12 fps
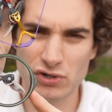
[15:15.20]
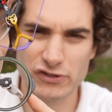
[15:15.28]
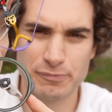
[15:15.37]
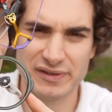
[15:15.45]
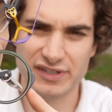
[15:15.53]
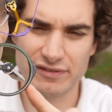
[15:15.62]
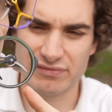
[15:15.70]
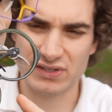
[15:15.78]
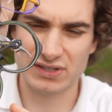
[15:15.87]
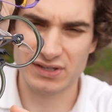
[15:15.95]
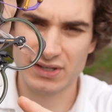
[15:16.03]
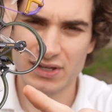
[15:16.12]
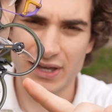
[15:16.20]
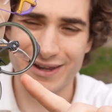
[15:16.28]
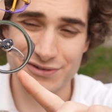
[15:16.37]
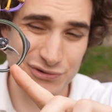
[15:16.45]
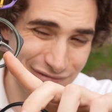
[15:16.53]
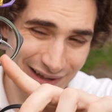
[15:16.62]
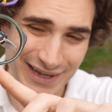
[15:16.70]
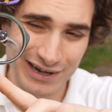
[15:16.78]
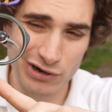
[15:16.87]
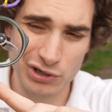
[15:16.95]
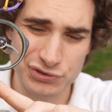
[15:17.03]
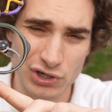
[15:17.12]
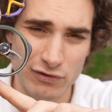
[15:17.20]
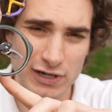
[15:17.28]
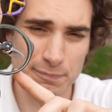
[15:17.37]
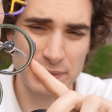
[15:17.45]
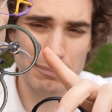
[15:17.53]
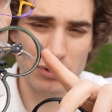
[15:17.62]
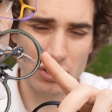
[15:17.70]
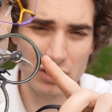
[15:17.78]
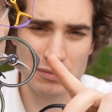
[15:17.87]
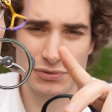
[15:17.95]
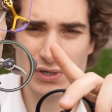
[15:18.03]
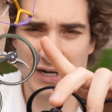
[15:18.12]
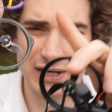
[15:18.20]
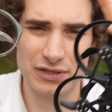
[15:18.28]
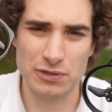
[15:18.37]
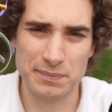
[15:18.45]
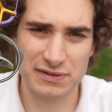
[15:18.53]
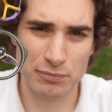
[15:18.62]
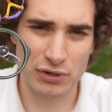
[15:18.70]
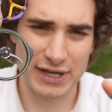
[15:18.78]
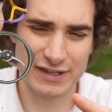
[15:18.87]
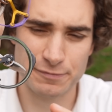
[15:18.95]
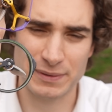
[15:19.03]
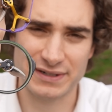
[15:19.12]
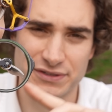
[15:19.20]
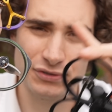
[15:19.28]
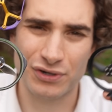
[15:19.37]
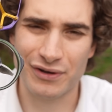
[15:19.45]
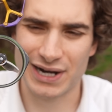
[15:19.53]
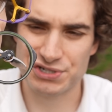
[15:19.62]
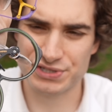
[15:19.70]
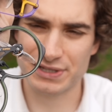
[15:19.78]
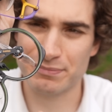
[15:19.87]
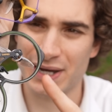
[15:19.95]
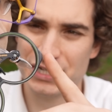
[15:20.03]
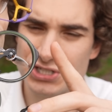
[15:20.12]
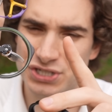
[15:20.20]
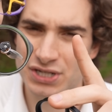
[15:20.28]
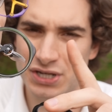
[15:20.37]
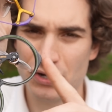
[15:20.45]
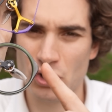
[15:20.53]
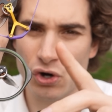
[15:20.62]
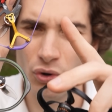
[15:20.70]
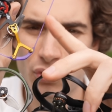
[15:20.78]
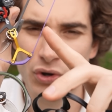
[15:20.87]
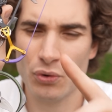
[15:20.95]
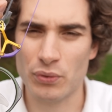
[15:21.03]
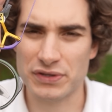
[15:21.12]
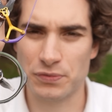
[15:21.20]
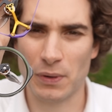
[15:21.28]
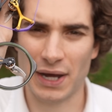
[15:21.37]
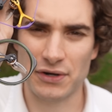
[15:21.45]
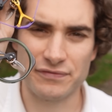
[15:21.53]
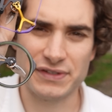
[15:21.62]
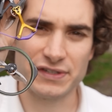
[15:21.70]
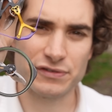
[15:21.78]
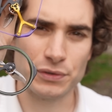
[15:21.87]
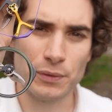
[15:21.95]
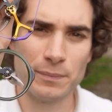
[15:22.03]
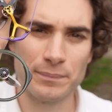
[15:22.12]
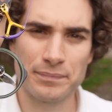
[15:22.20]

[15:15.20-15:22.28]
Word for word: more specific and you fly a lot over people, you are a little bit more expert, you don't crash that much, go with one of these two.